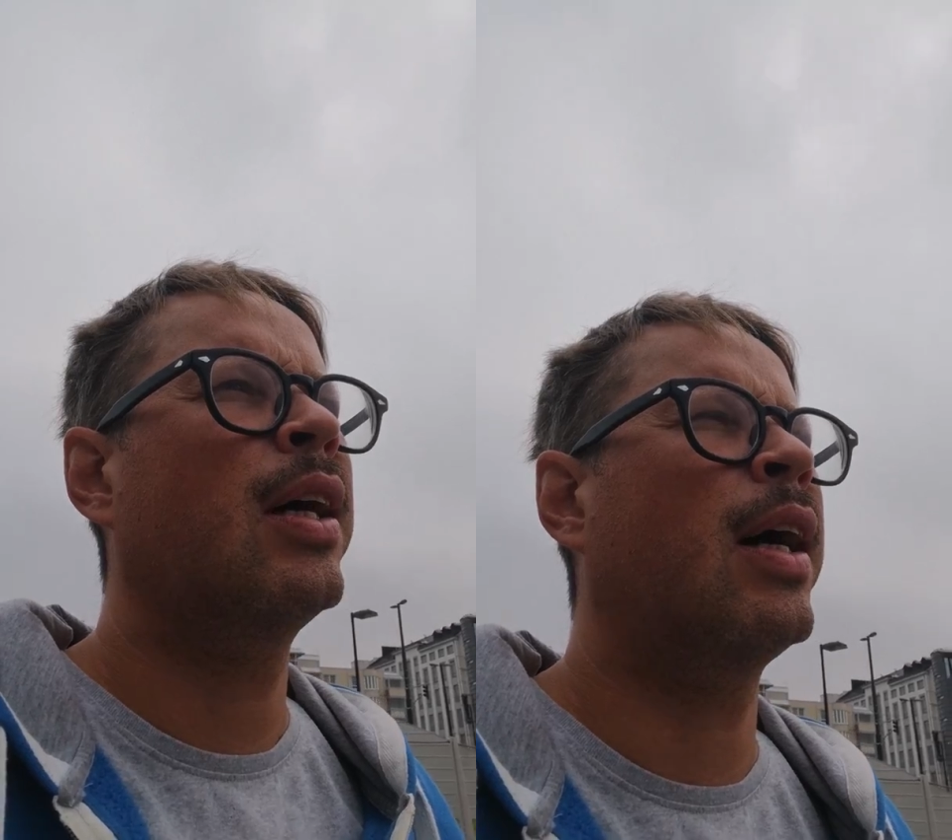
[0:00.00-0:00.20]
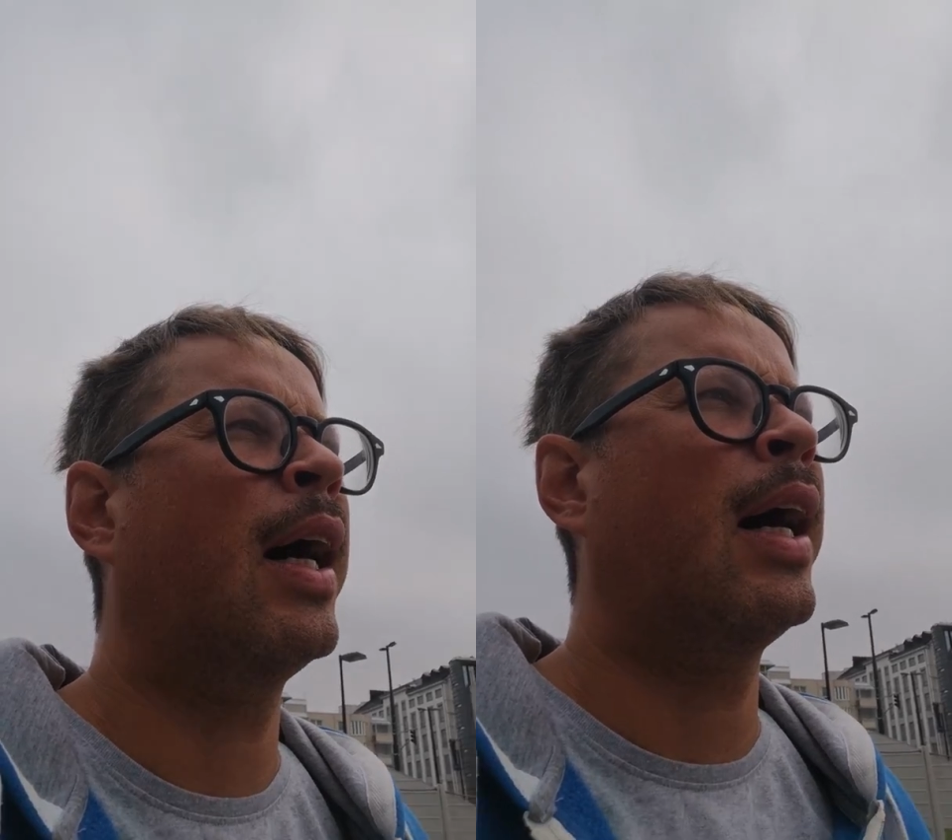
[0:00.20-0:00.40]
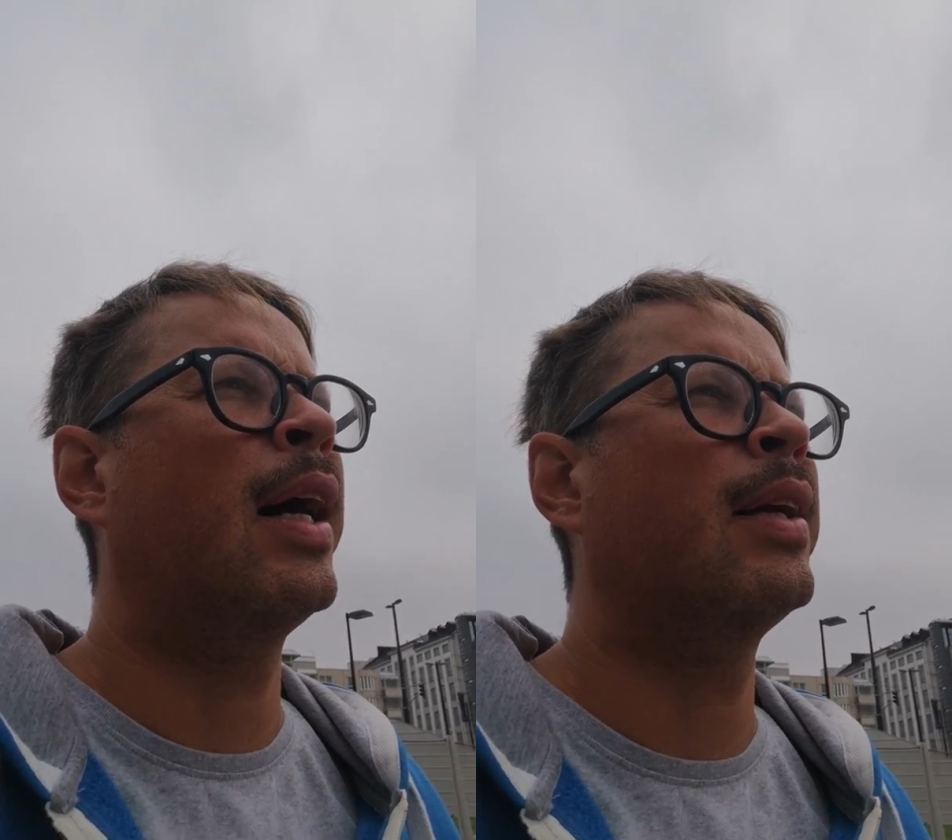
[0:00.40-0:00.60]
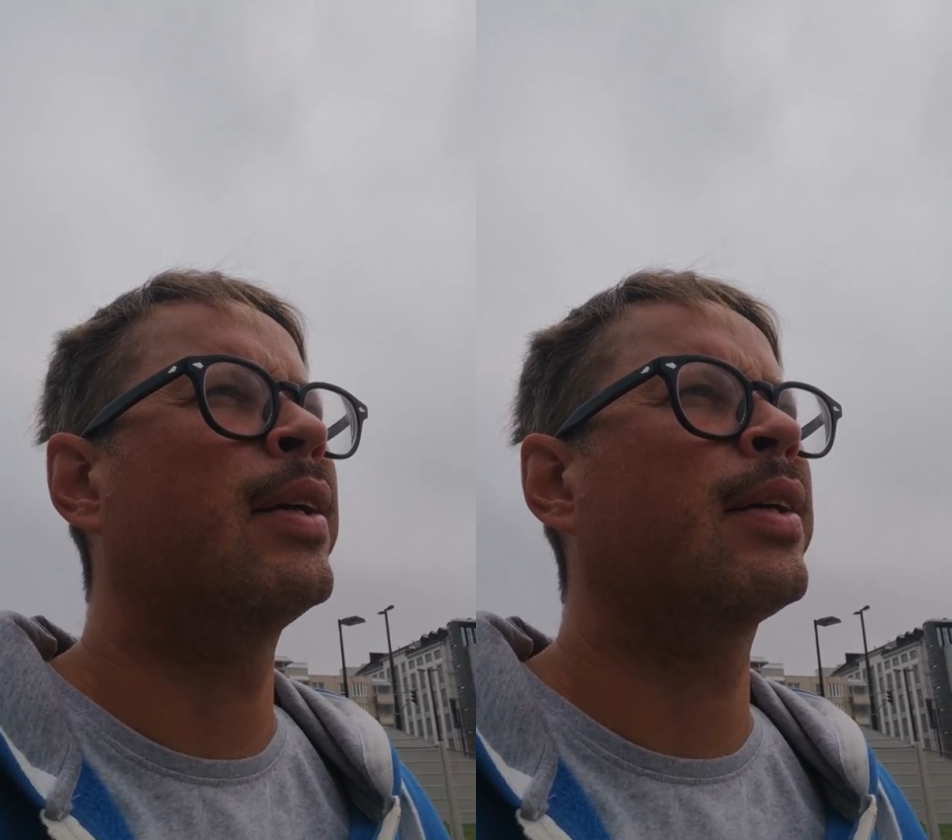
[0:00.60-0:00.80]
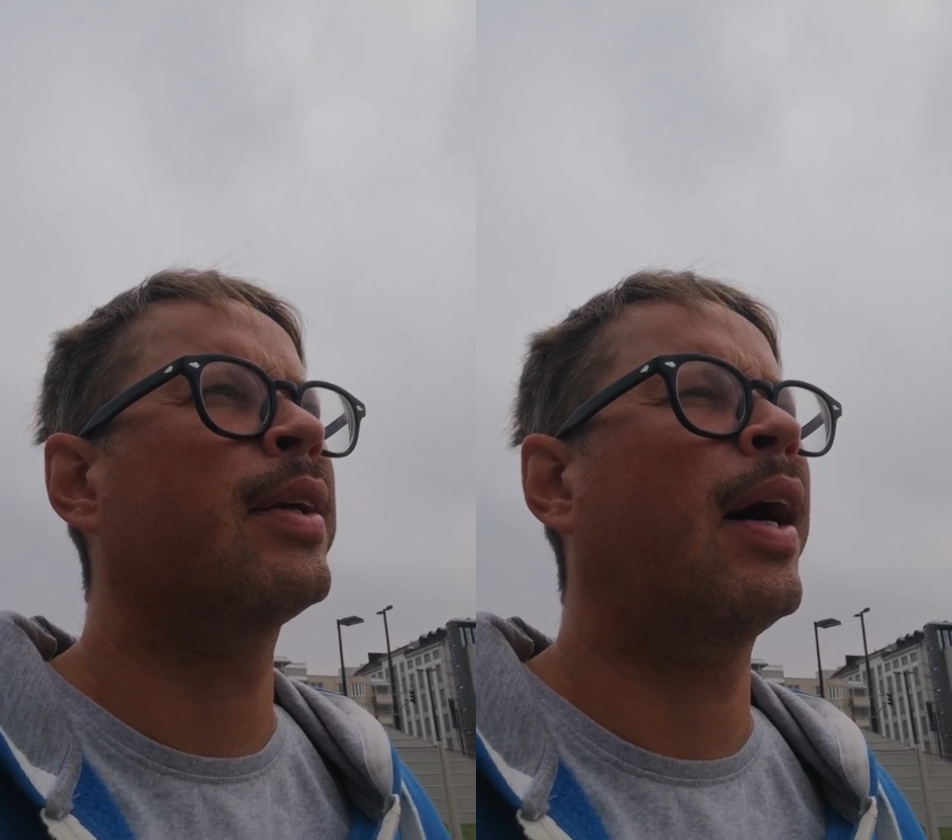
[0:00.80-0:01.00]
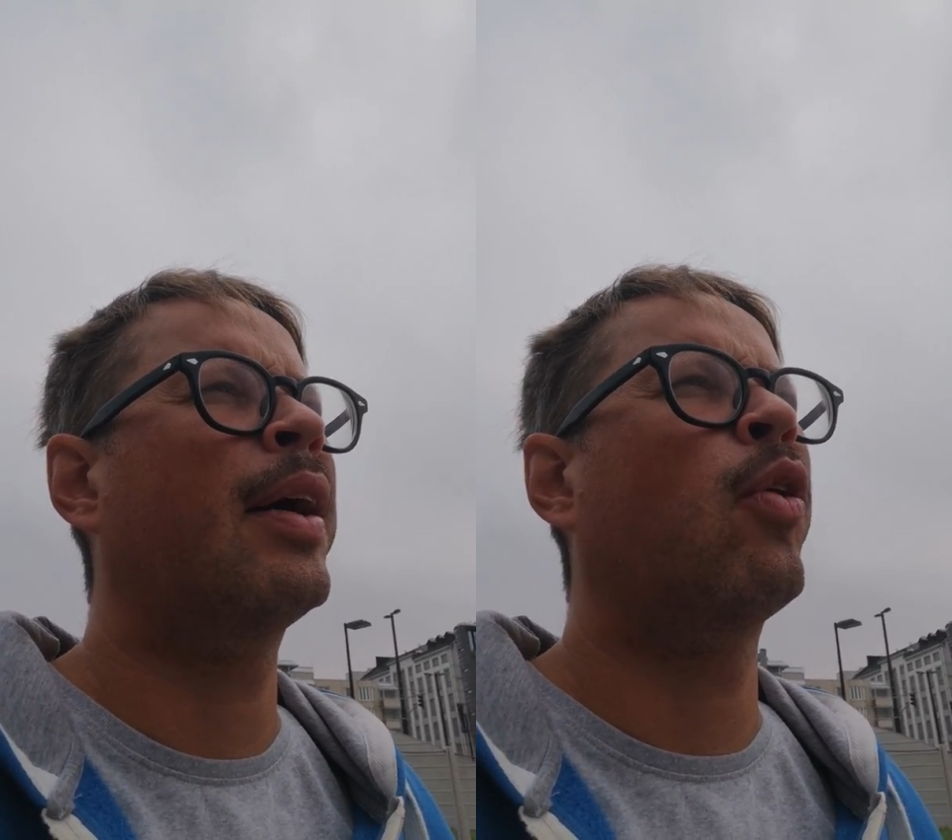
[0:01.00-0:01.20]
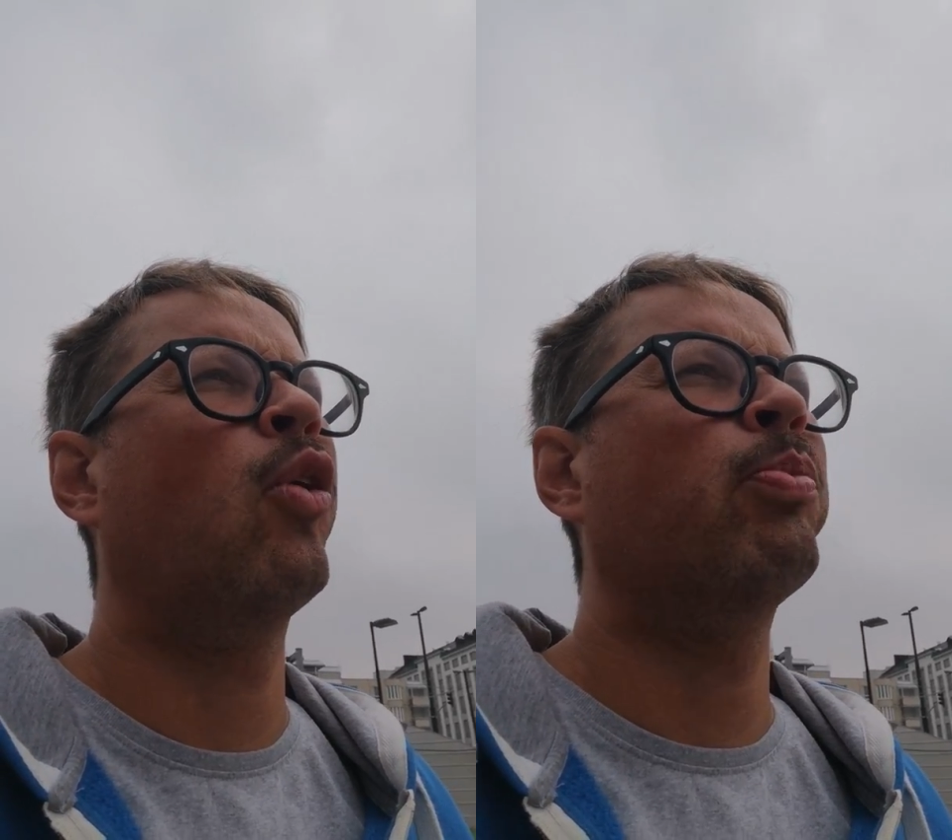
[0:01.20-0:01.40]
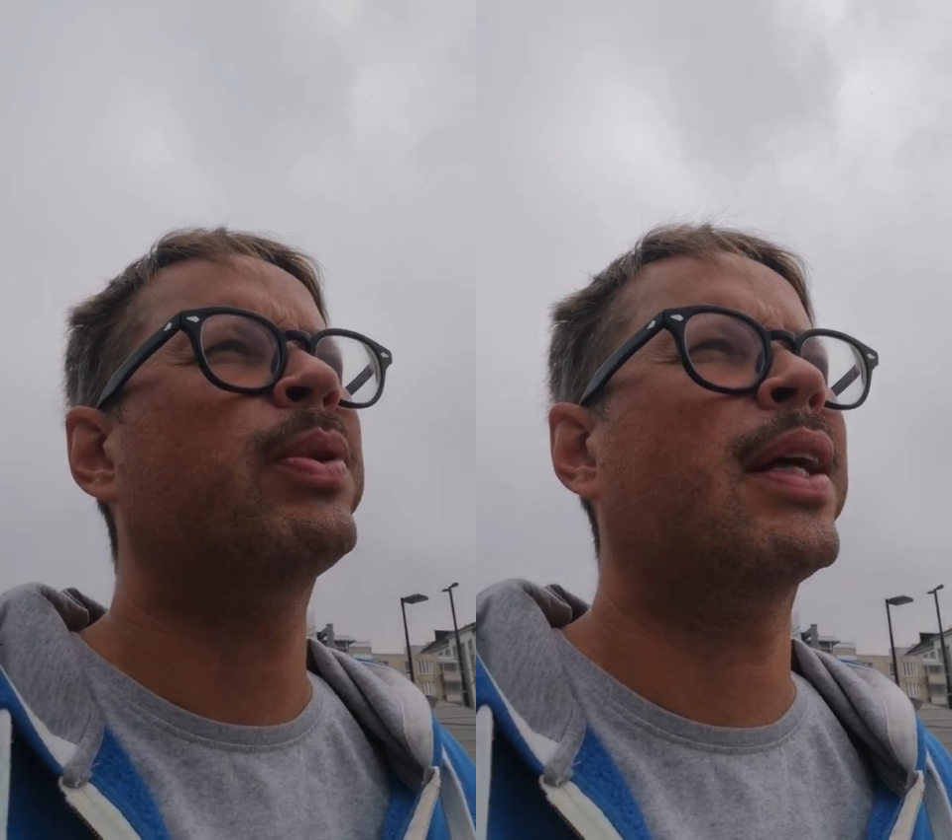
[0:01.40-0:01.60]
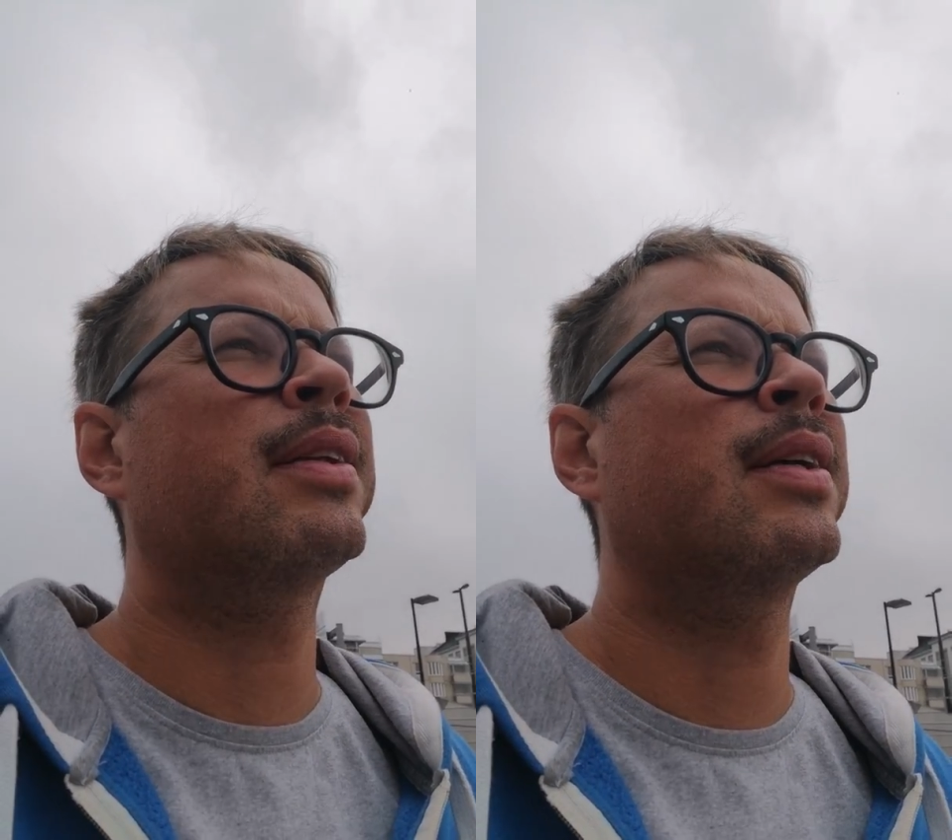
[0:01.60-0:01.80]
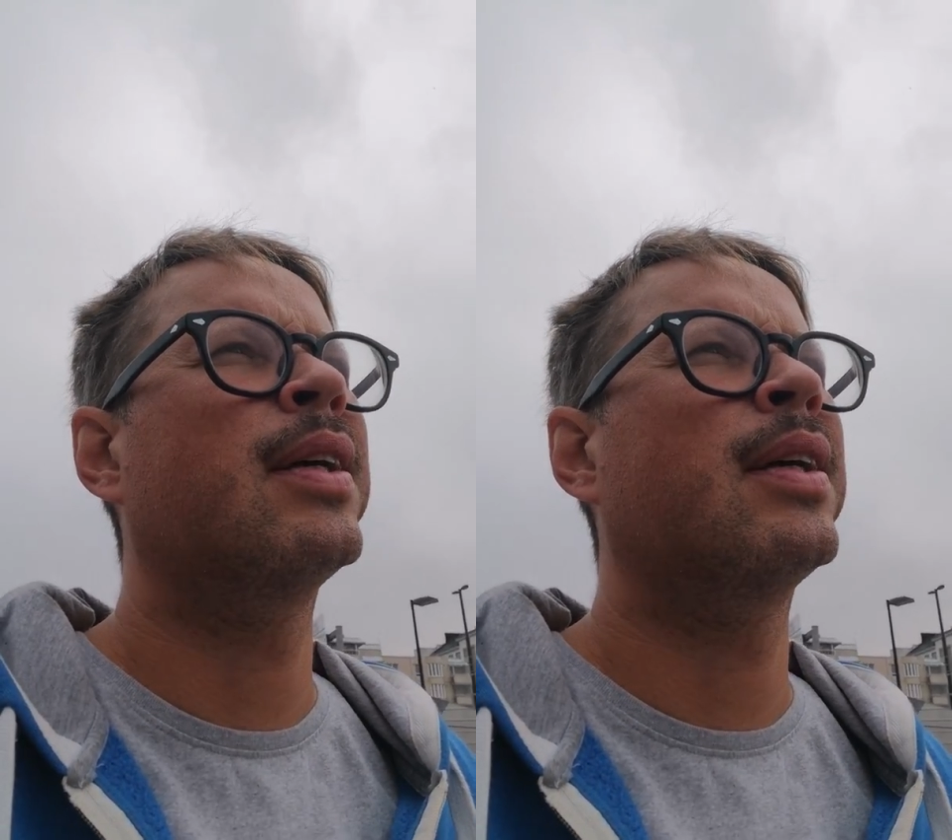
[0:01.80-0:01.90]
and I hope that